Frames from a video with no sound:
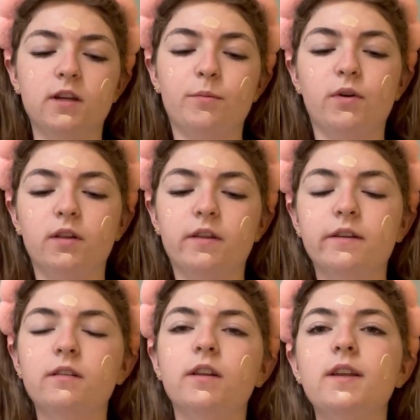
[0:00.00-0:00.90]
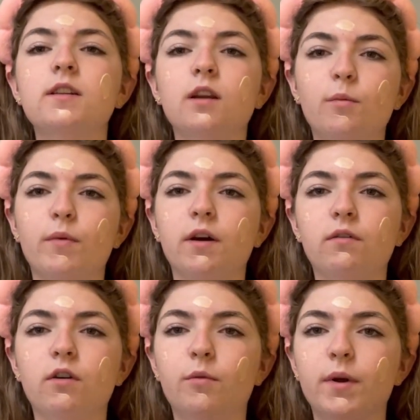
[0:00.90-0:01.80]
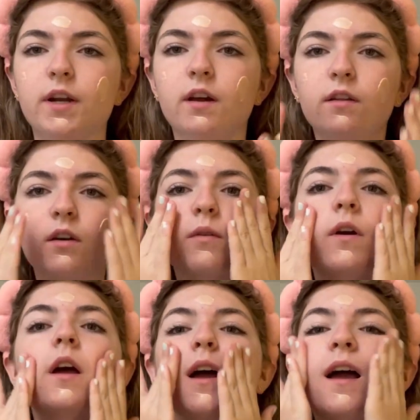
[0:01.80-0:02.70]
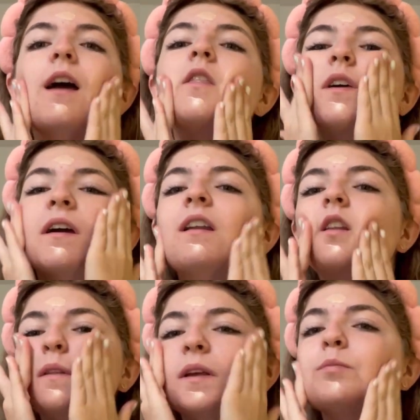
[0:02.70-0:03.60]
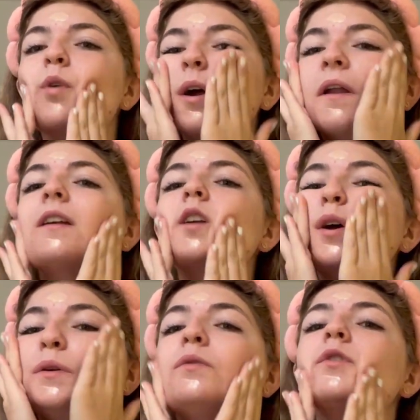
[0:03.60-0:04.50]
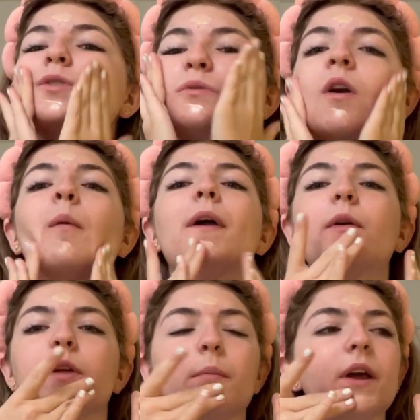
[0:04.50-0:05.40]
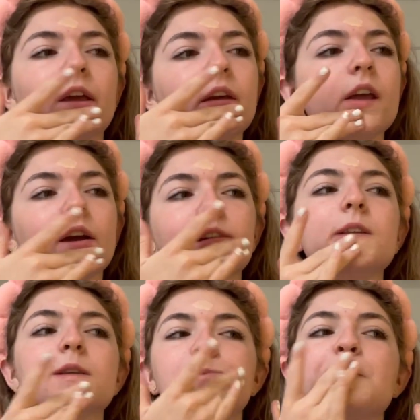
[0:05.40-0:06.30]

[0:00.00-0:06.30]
I put the least amount on my neck though. And then this product I do just rub in with my hands.